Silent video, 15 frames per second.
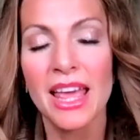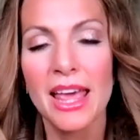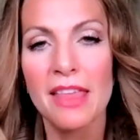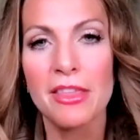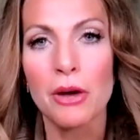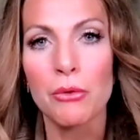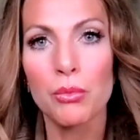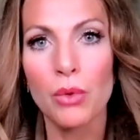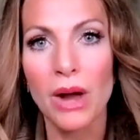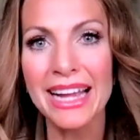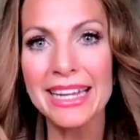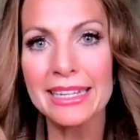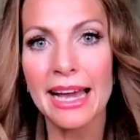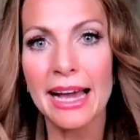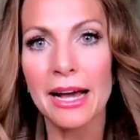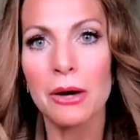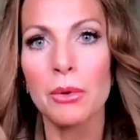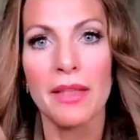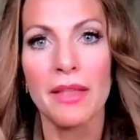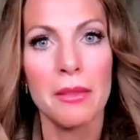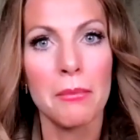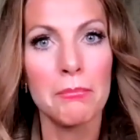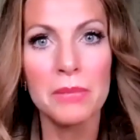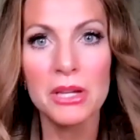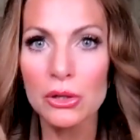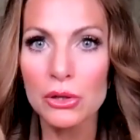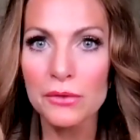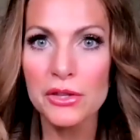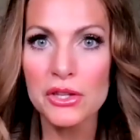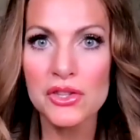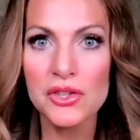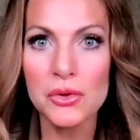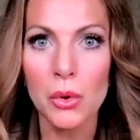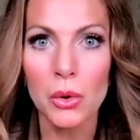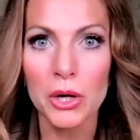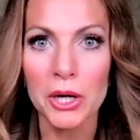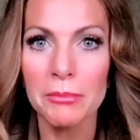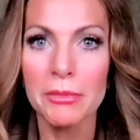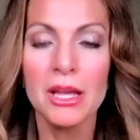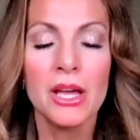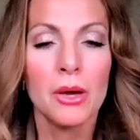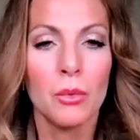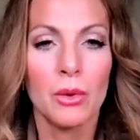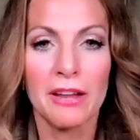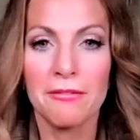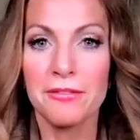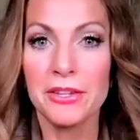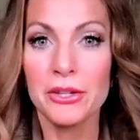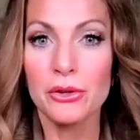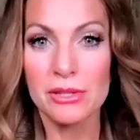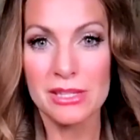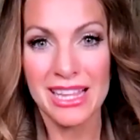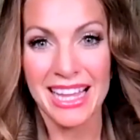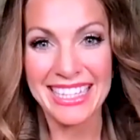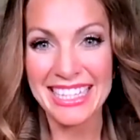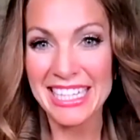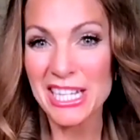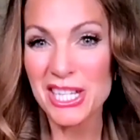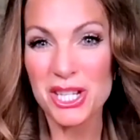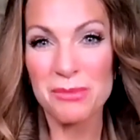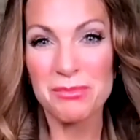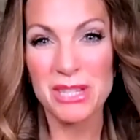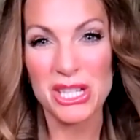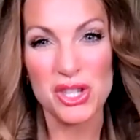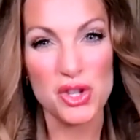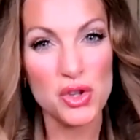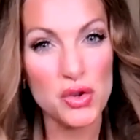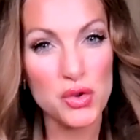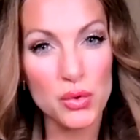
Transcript: That right now, in the middle of the storm, when it feels like Egypt is,